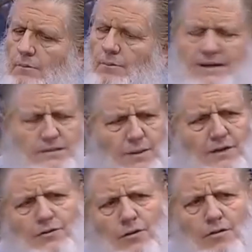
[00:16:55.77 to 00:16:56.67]
But it's my
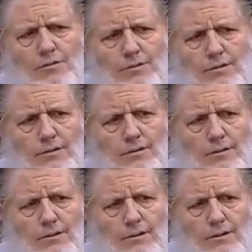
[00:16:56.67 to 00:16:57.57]
throne.
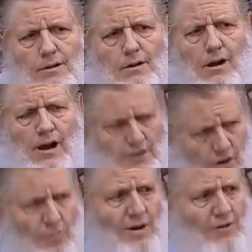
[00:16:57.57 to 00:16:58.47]
I
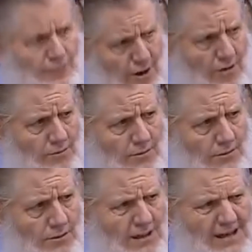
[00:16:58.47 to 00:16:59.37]
know my throne.
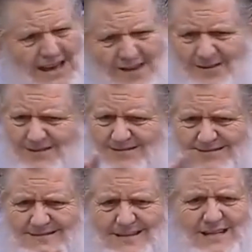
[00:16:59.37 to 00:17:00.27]
Even
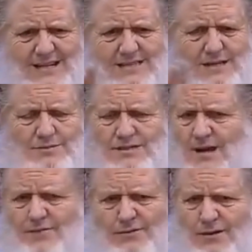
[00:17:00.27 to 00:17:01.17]
they did some
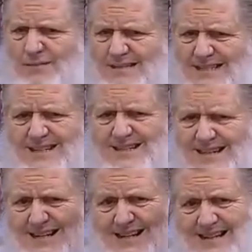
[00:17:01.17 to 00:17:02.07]
stuff to it, but still,
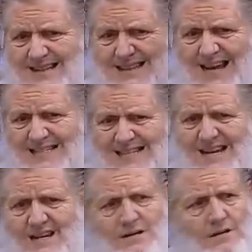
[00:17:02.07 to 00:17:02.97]
that's it.